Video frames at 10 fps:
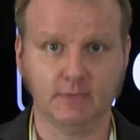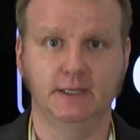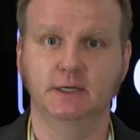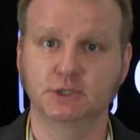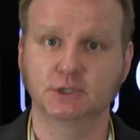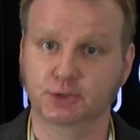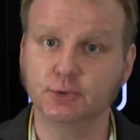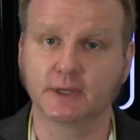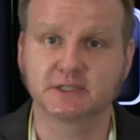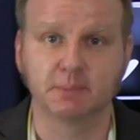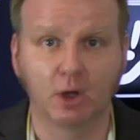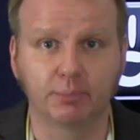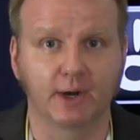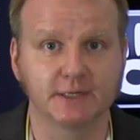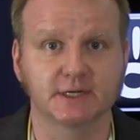It is true that small
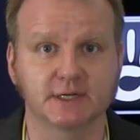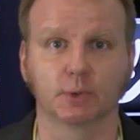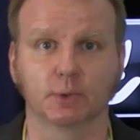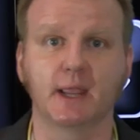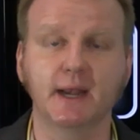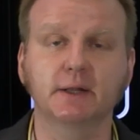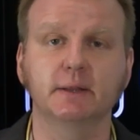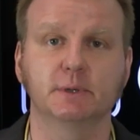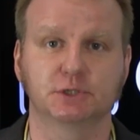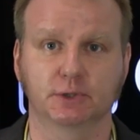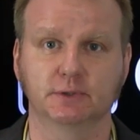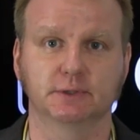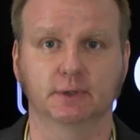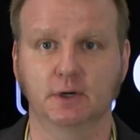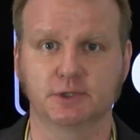projects organically mature into
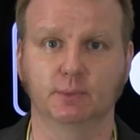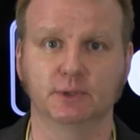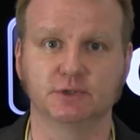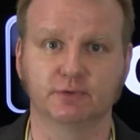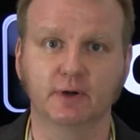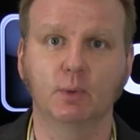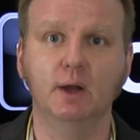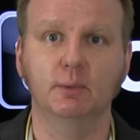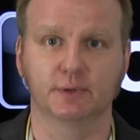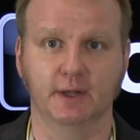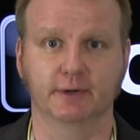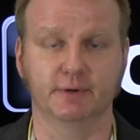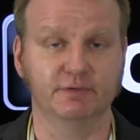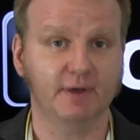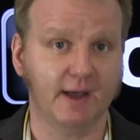larger ones very well with
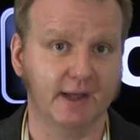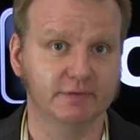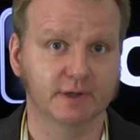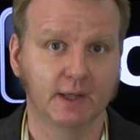Concrete5.